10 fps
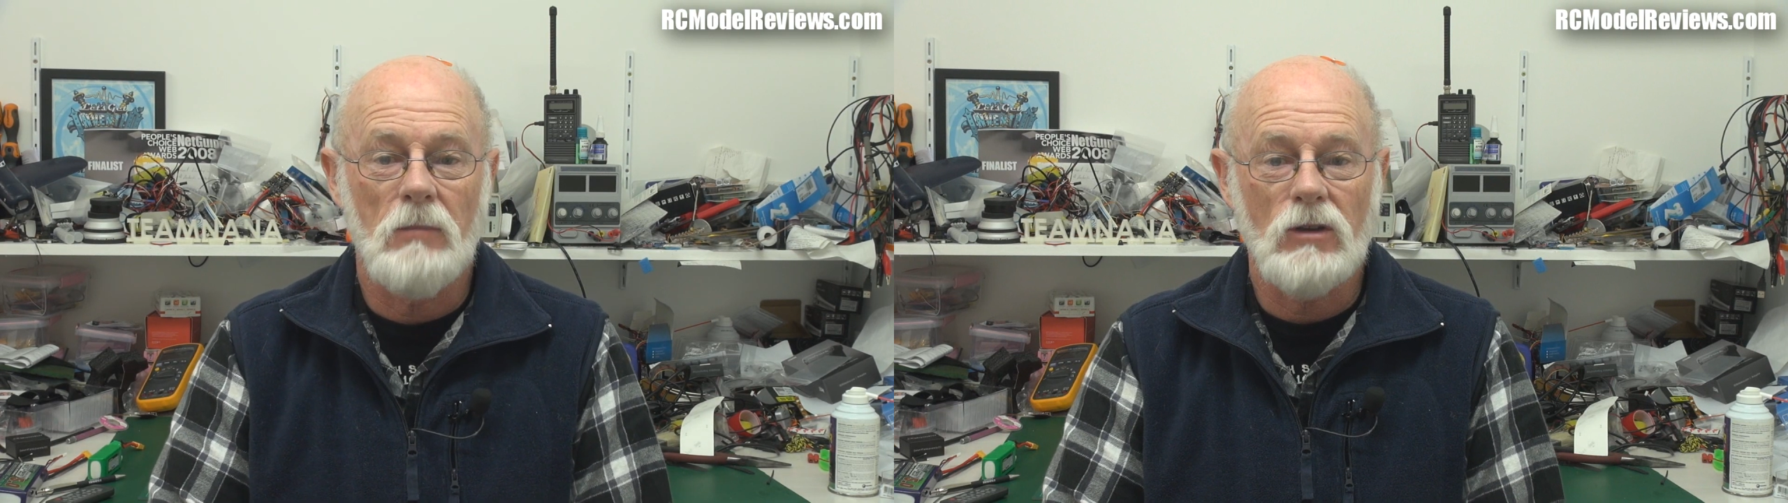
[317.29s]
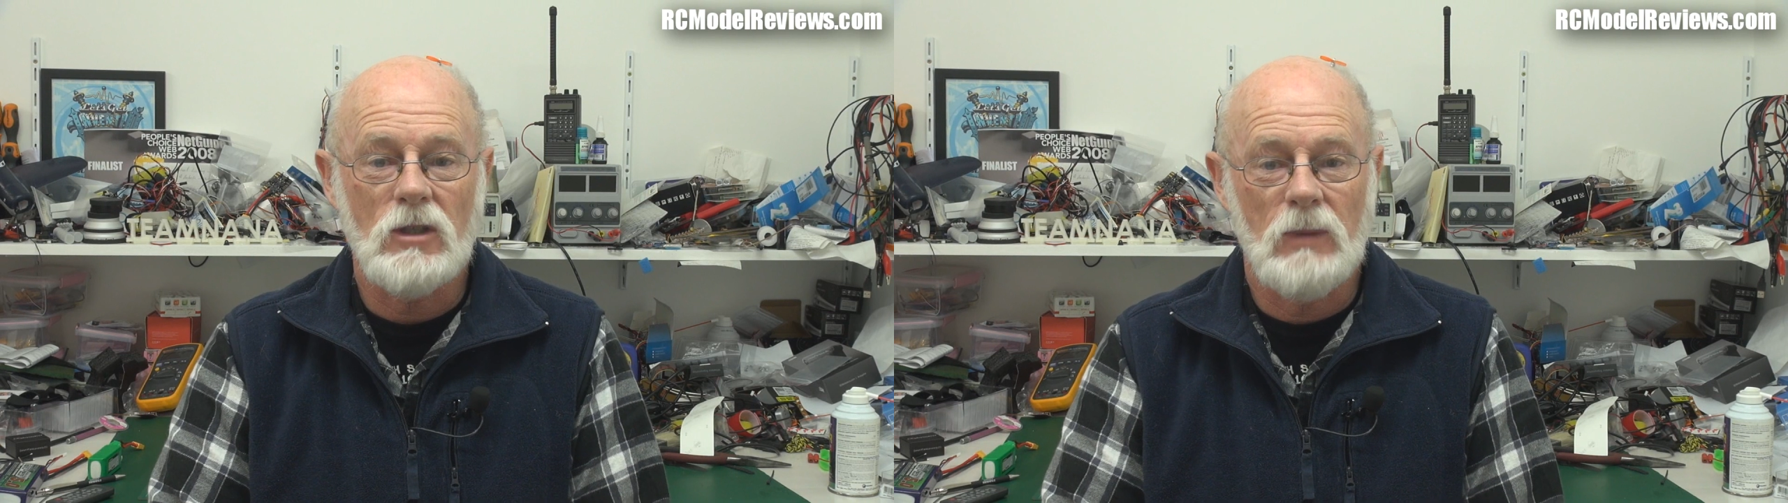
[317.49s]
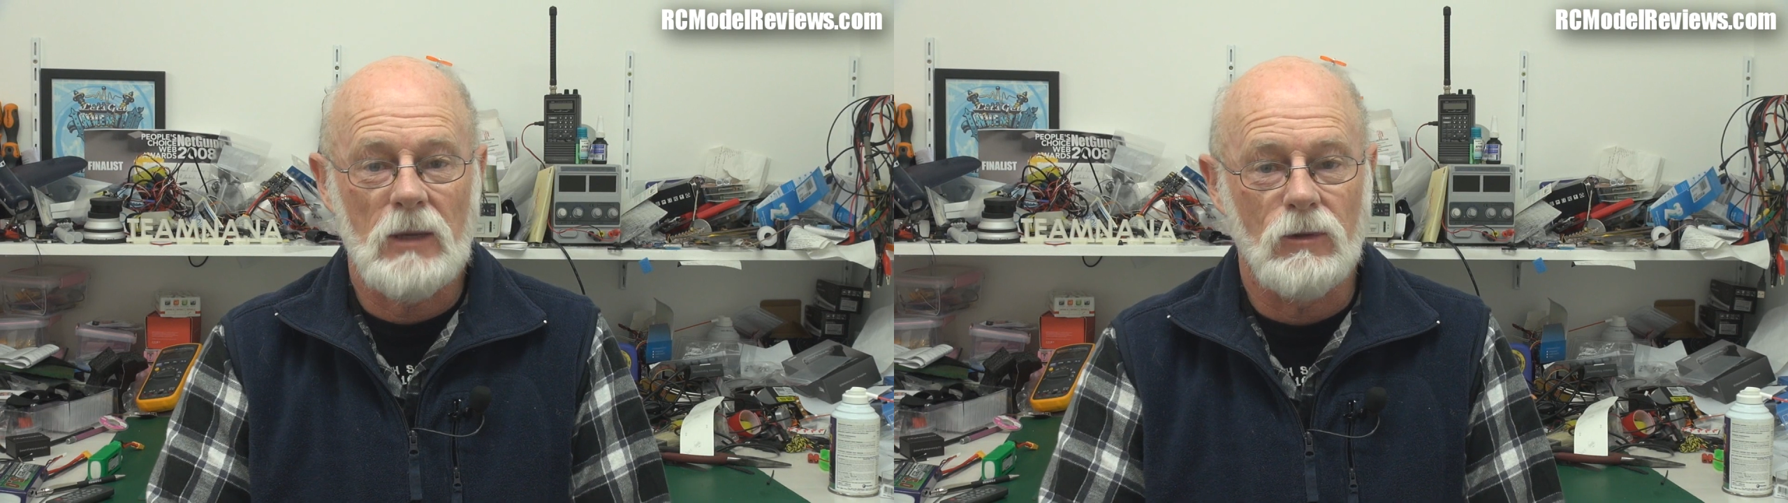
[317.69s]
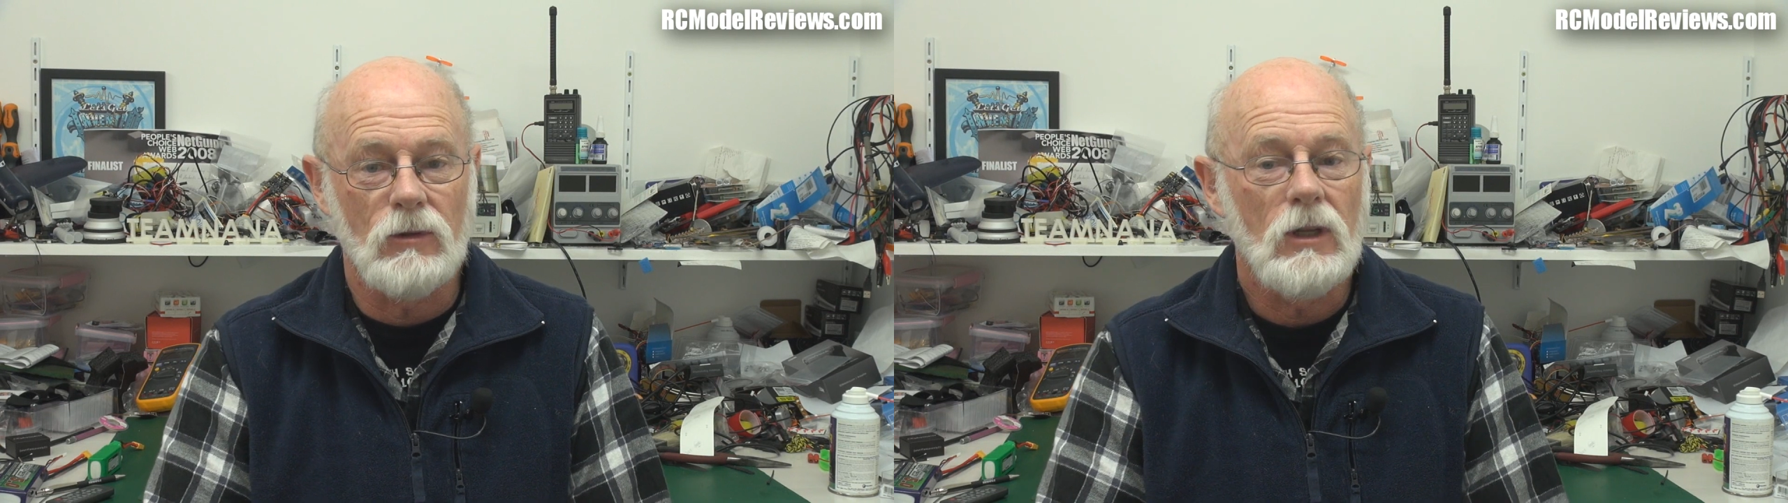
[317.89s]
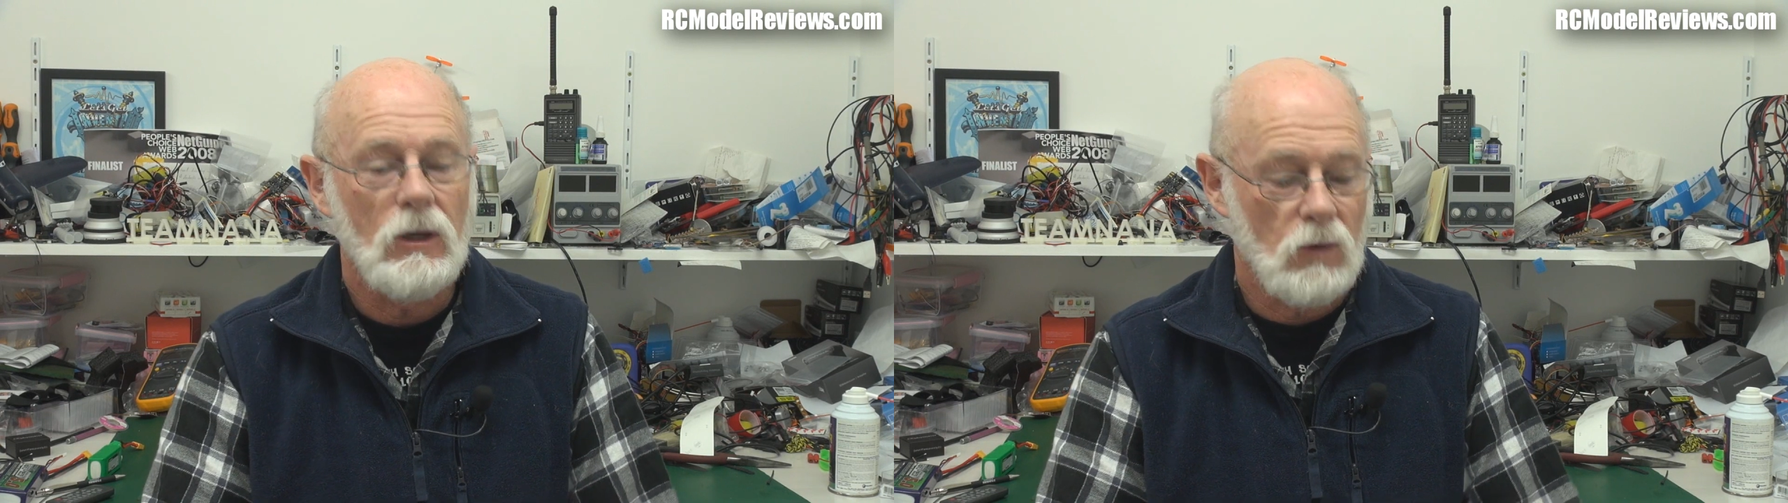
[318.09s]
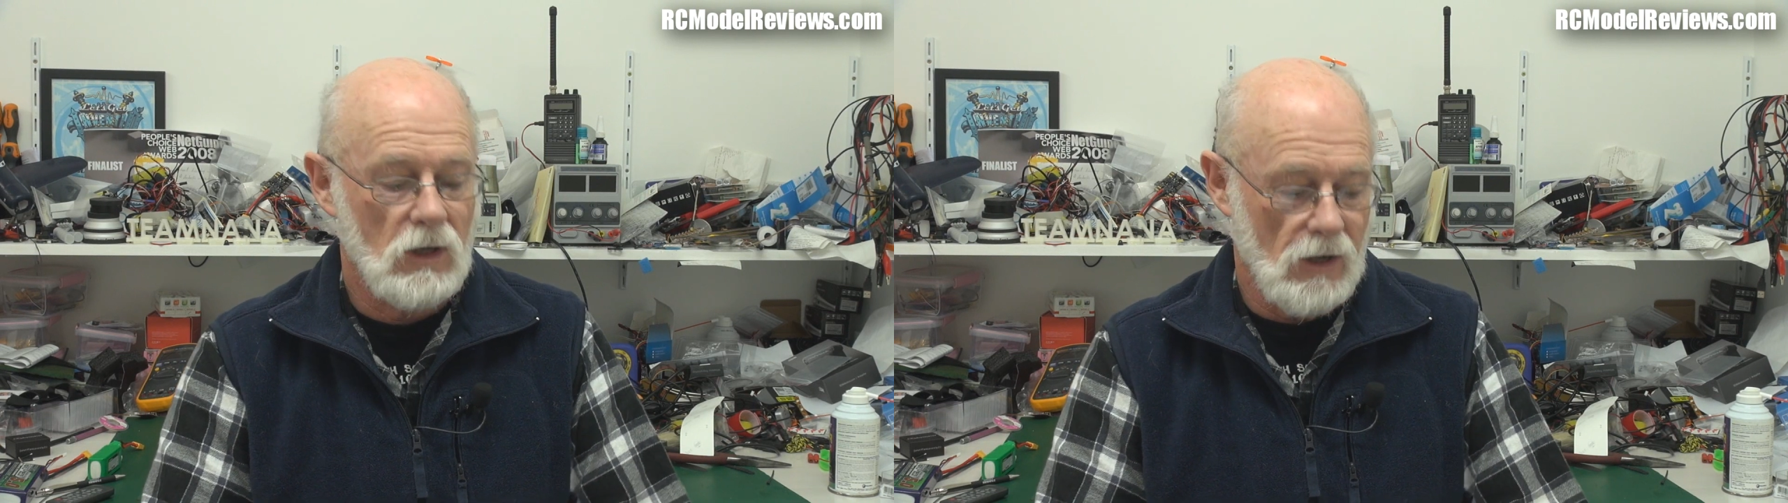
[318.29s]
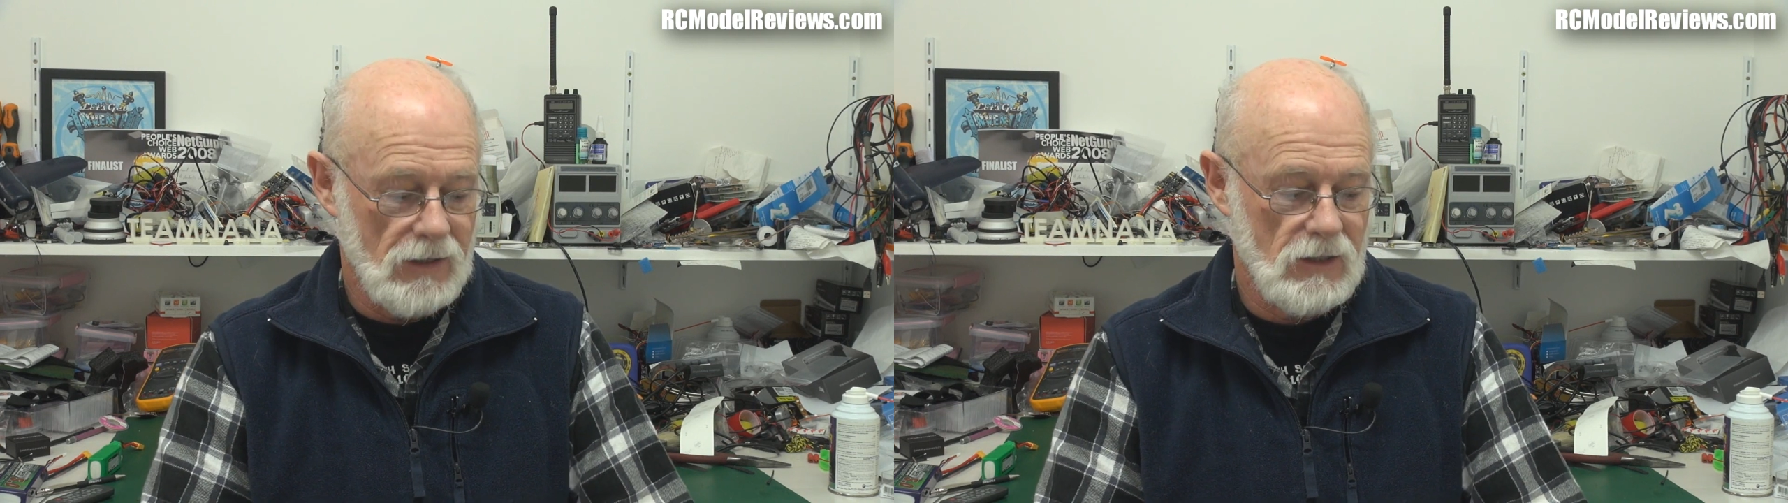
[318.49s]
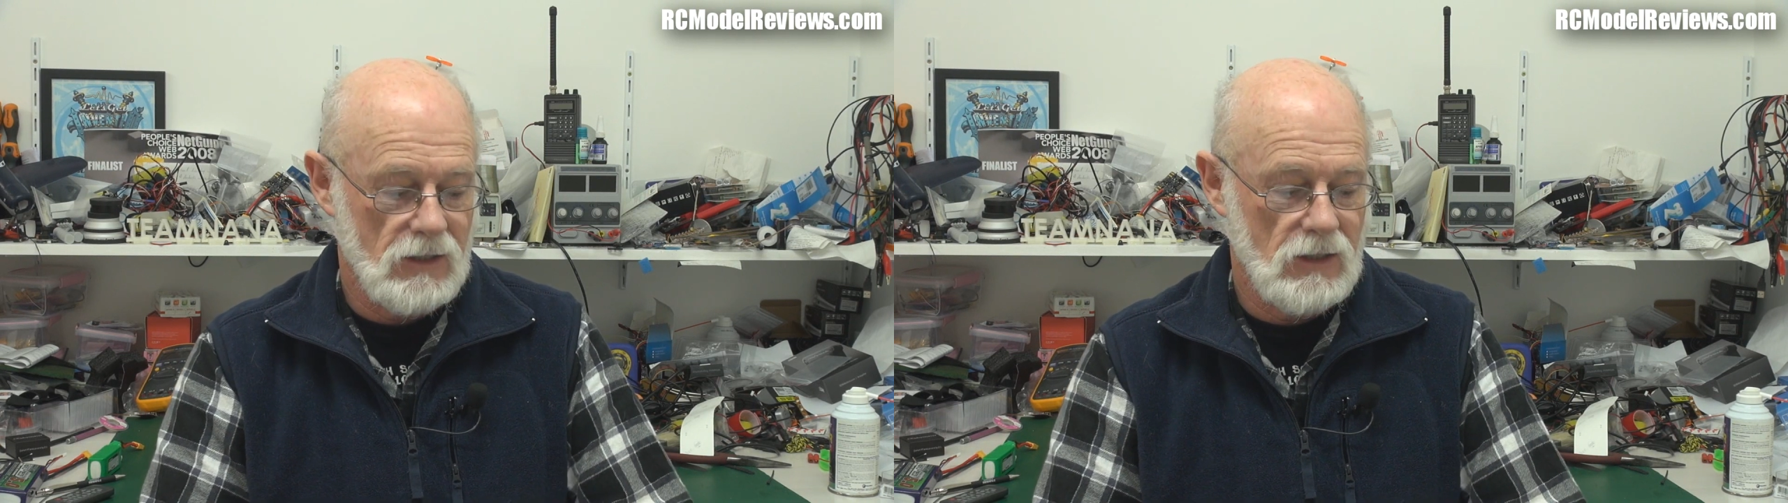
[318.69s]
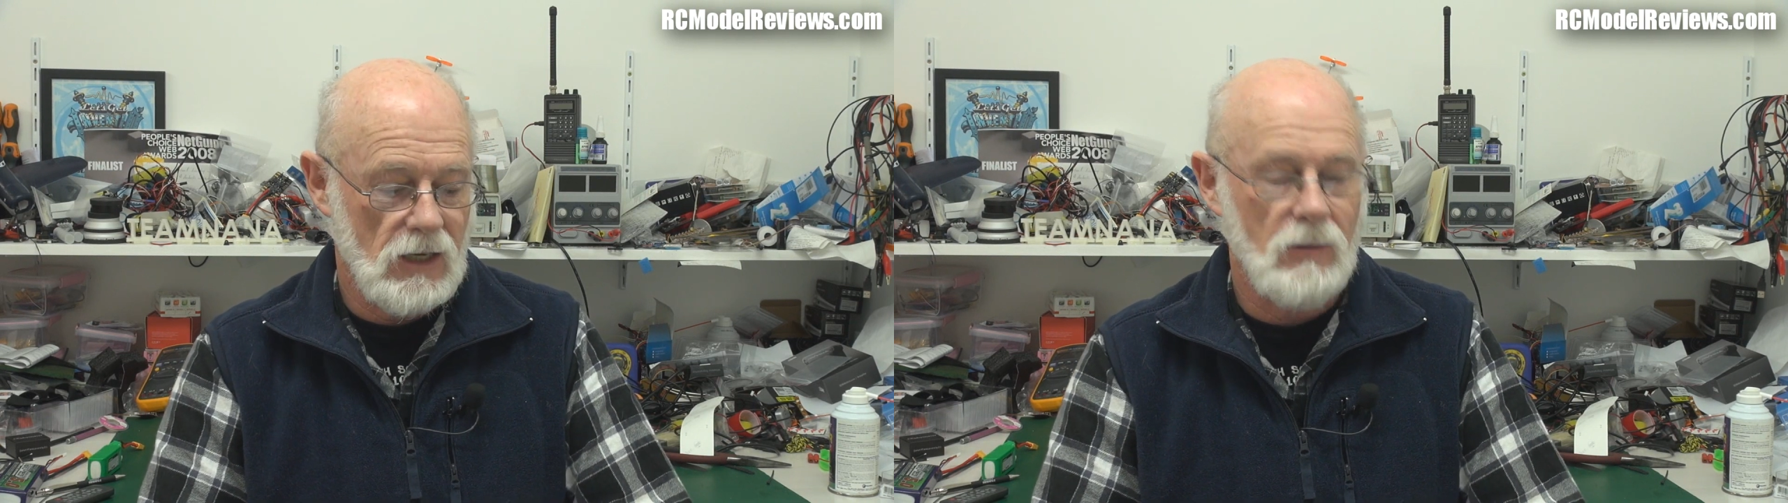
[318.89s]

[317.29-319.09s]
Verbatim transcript: most people would like to see.